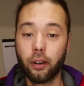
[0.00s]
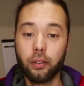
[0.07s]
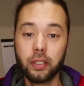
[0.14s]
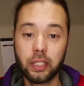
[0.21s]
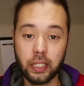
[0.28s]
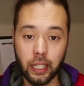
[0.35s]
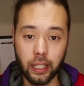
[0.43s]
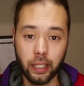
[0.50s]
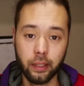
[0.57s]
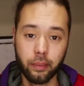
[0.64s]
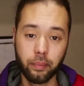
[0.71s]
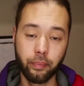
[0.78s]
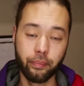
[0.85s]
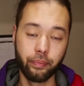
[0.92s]
I was saying,
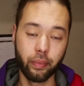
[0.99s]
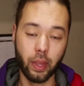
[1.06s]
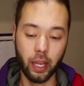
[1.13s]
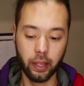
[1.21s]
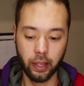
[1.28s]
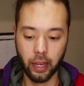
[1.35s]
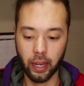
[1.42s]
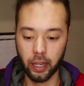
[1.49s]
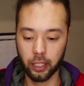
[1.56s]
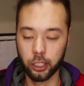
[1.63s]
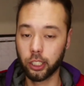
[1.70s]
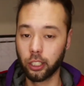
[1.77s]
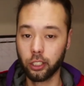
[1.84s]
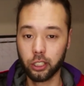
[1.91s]
the
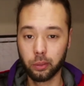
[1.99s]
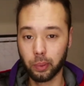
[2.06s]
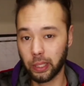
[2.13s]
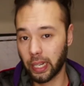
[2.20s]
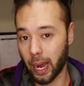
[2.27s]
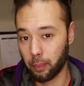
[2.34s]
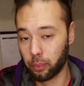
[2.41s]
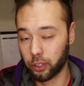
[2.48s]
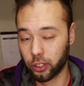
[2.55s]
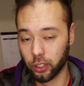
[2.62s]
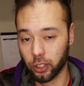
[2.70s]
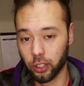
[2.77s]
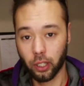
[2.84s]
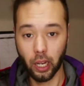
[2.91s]
shutter speed,
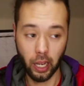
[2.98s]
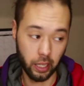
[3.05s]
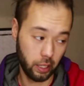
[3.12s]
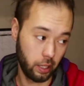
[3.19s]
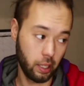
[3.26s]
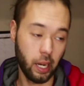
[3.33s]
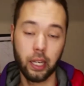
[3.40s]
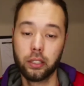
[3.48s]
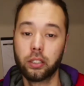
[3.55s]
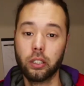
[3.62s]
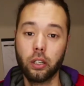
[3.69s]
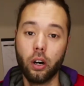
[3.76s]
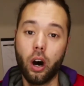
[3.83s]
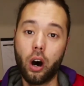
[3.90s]
aperture, and then the
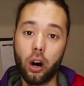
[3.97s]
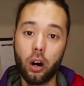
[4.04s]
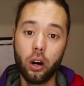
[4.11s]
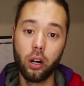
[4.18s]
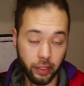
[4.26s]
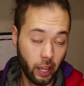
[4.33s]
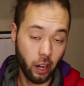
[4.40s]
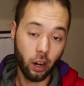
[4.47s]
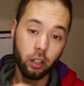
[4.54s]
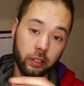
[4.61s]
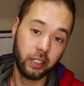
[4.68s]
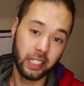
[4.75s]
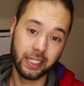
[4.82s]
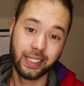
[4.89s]
ISO, they all
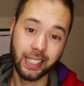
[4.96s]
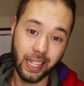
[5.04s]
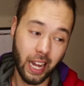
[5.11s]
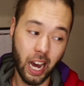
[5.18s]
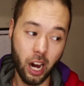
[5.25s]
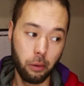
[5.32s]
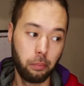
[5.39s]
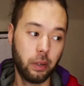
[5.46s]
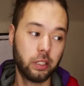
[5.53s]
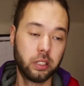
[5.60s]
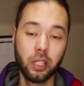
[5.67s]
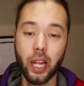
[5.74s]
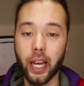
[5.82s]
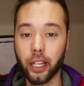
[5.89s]
dictate how
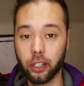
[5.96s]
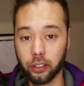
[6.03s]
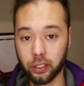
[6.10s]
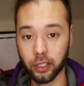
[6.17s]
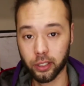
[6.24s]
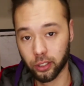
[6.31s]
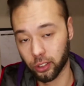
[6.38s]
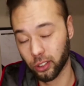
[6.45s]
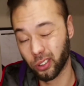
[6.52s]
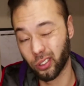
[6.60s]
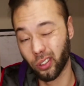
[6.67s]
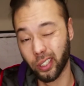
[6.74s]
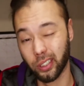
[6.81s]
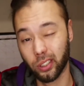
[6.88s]
much light your sensor is
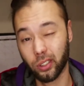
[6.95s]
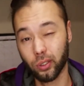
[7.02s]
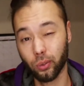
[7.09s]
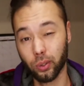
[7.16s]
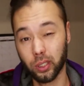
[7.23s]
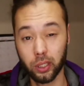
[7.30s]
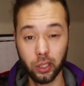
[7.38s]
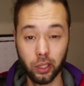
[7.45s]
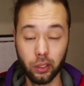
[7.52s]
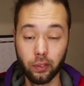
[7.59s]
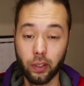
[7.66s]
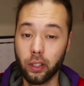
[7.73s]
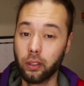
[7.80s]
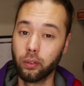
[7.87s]
going to
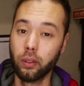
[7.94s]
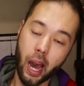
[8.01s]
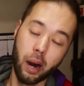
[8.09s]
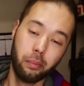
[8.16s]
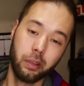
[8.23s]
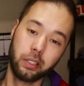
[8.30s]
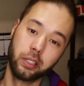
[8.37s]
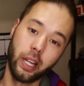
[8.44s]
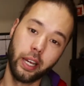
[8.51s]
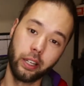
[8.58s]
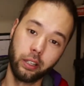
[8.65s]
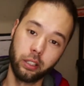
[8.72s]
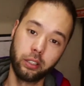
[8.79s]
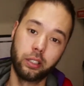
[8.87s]
receive, and how much
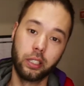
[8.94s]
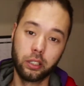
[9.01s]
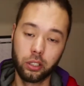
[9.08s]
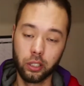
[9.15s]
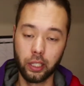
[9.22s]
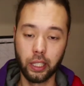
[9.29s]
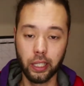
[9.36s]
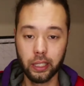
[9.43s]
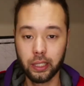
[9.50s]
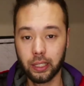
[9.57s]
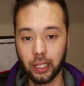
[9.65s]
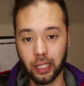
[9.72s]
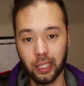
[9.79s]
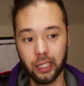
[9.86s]
light your sensor
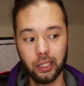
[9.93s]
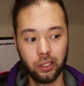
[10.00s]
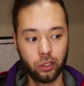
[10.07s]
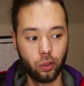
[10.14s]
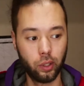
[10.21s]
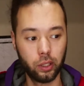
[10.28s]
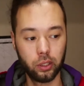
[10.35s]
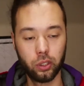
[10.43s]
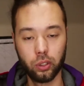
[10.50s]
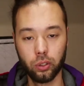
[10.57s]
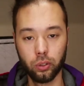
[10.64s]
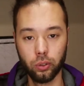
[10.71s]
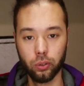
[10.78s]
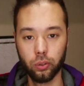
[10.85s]
gets is going
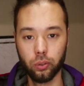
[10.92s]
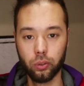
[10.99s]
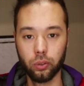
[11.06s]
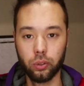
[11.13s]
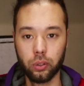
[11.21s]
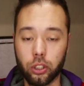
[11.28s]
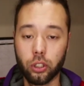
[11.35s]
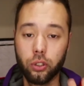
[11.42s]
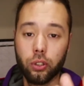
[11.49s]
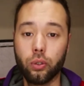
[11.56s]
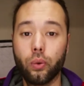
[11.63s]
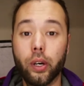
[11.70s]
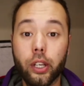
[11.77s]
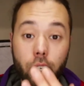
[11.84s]
to show
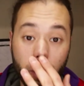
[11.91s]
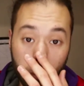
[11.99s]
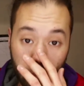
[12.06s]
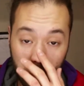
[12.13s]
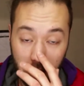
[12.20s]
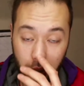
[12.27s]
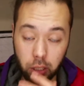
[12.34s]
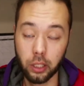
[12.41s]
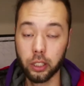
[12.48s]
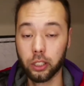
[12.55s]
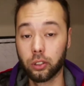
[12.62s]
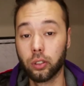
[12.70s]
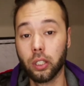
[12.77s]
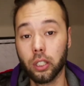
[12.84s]
you what your image
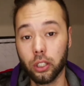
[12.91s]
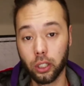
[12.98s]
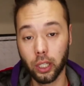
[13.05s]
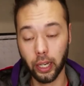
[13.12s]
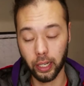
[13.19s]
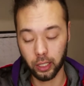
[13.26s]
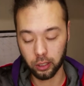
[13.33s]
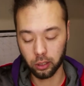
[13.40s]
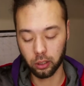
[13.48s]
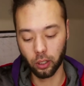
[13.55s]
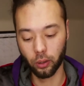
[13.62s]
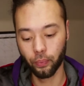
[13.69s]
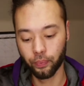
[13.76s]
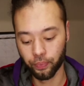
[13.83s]
is going to look like. So,